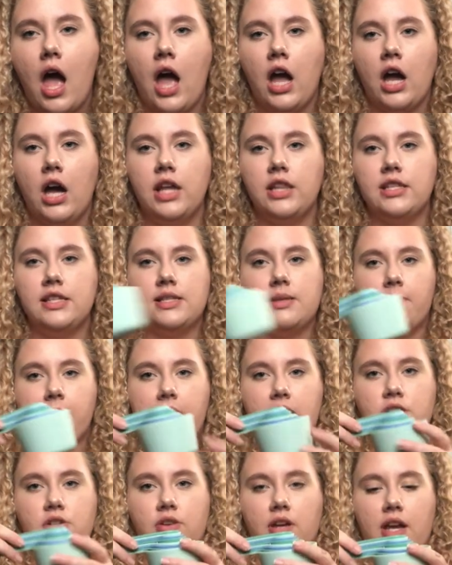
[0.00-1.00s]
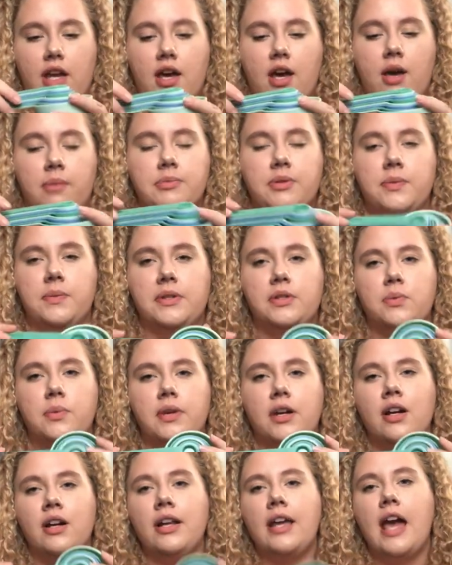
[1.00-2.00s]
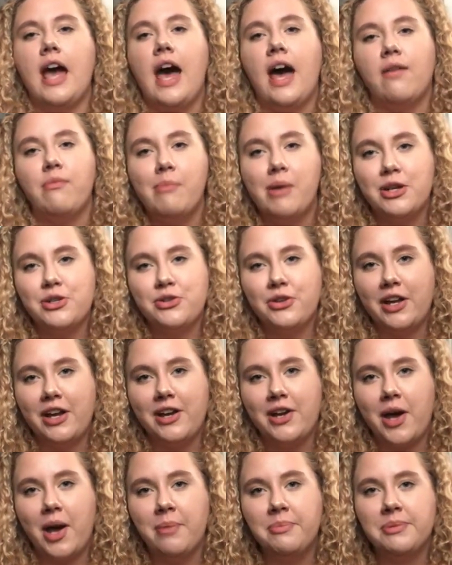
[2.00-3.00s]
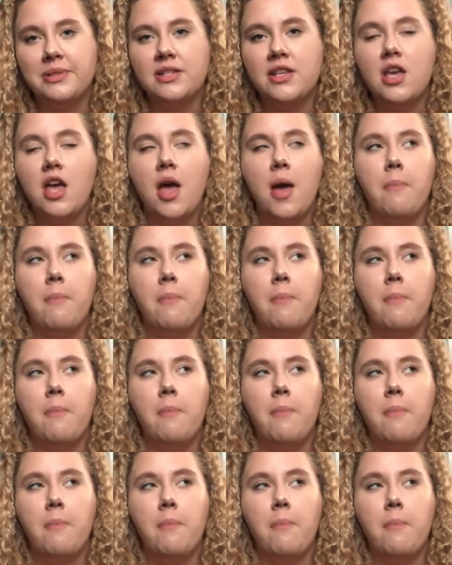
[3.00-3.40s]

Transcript: I got these measuring cups, which we already have measuring cups,